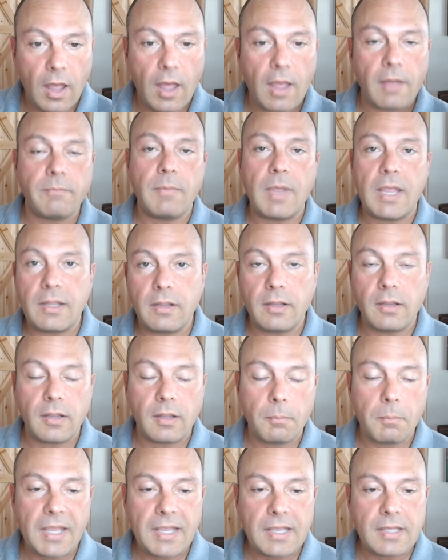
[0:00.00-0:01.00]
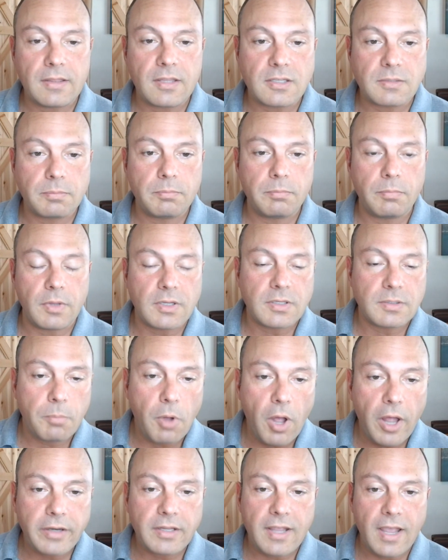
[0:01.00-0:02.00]
I'm making this
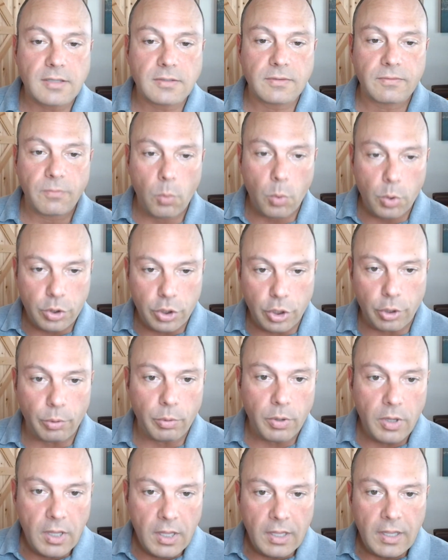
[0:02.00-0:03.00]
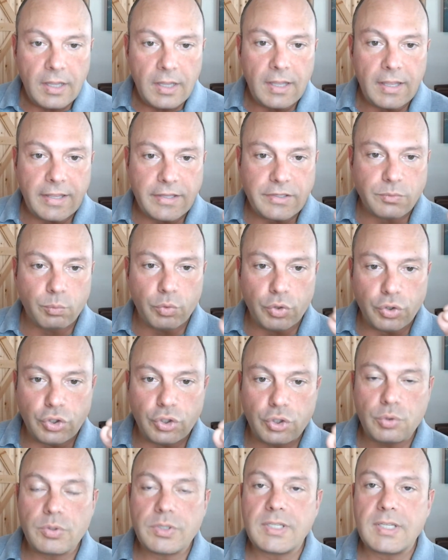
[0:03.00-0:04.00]
podcast for you is
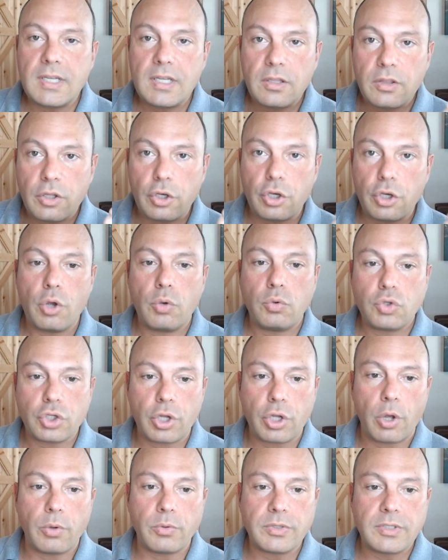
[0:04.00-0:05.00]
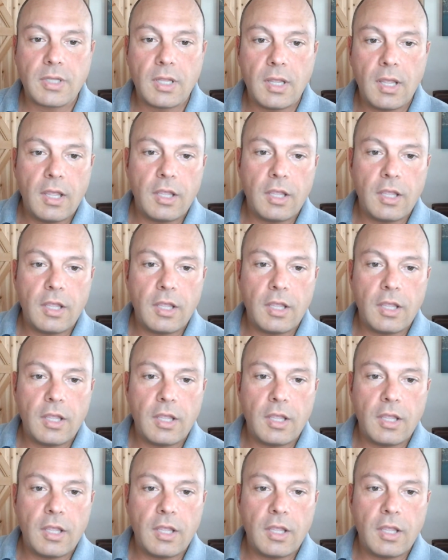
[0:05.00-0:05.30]
reducing the no-shows.